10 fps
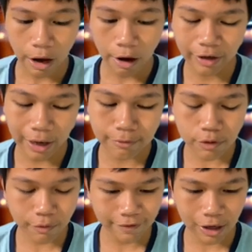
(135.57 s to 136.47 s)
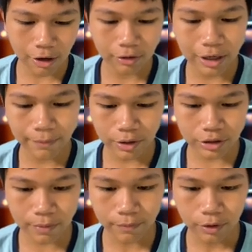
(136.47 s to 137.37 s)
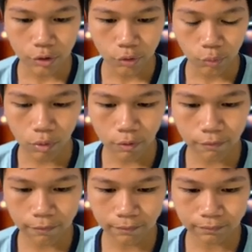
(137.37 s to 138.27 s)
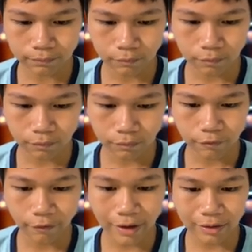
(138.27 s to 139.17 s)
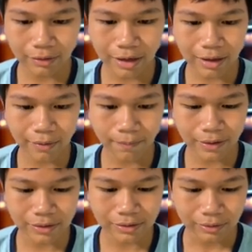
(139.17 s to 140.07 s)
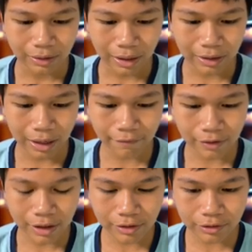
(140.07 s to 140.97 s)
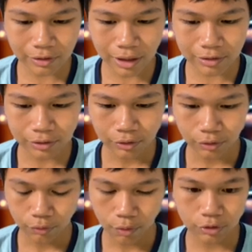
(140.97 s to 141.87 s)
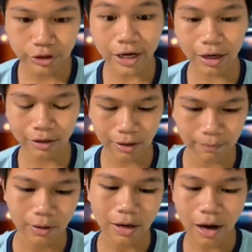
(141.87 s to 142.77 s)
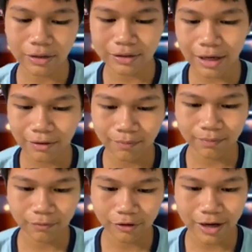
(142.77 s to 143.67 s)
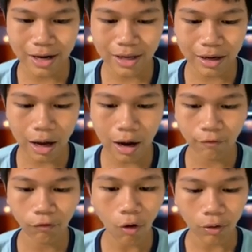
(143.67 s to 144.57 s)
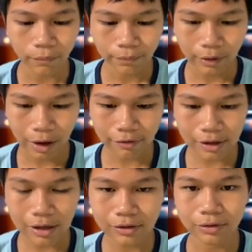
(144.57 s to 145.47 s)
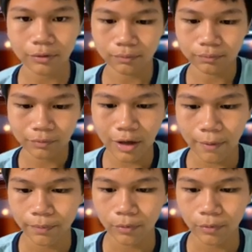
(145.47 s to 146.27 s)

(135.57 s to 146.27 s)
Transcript: If they capture with their bishop, we'll friend their piece. And after they do that, we'll check them, creating a fork. After that, yeah,